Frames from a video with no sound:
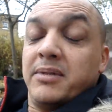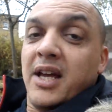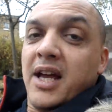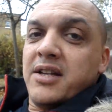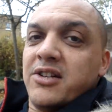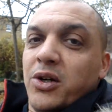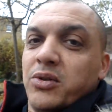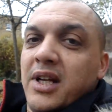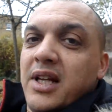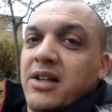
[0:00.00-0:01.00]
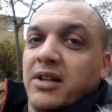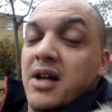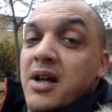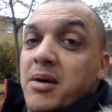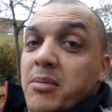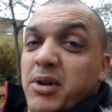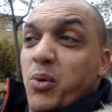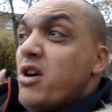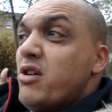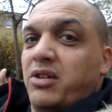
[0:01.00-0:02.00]
10 years old at least. But it
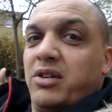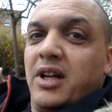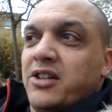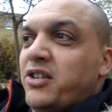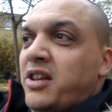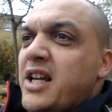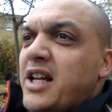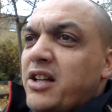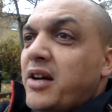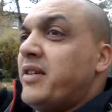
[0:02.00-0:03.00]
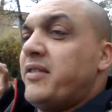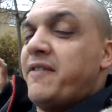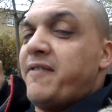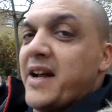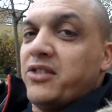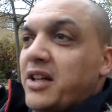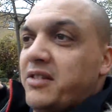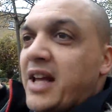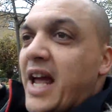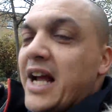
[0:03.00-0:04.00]
works, it does the thing. You don't have to have the fancy
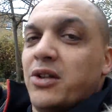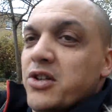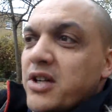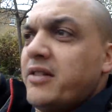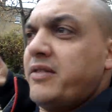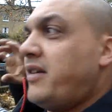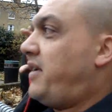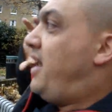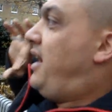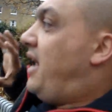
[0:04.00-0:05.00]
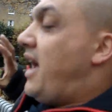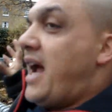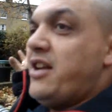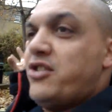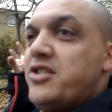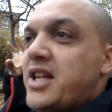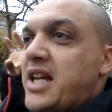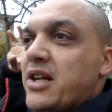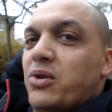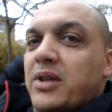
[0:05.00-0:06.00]
technology, you don't have to have
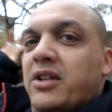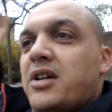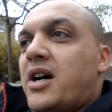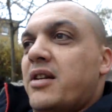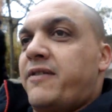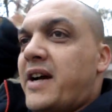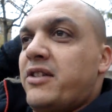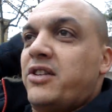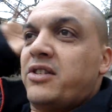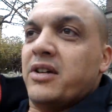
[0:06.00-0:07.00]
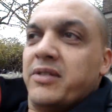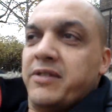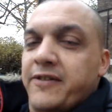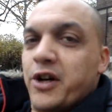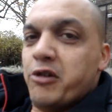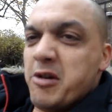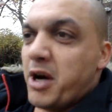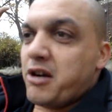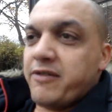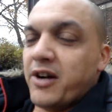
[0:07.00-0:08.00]
HD and all this kind of fancy stuff and furry
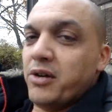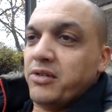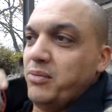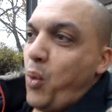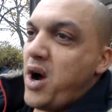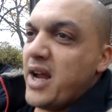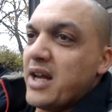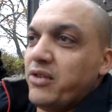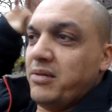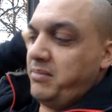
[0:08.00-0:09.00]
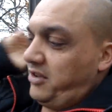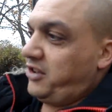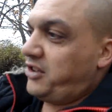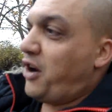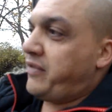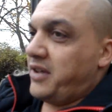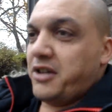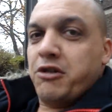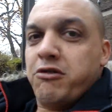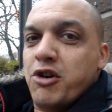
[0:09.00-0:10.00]
microphones and wires and stuff and a
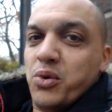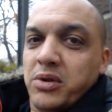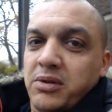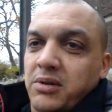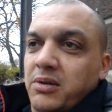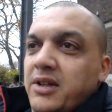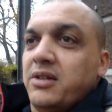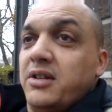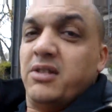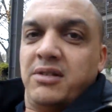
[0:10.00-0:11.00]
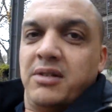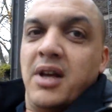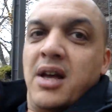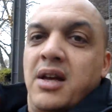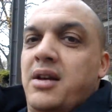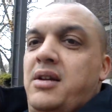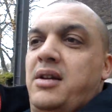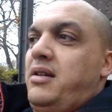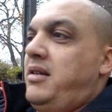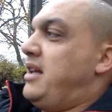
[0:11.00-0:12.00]
crew, you know, all this. Just
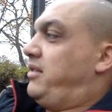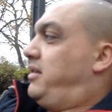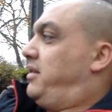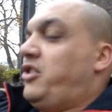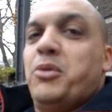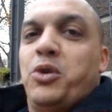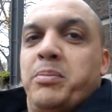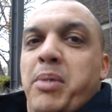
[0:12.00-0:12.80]
this small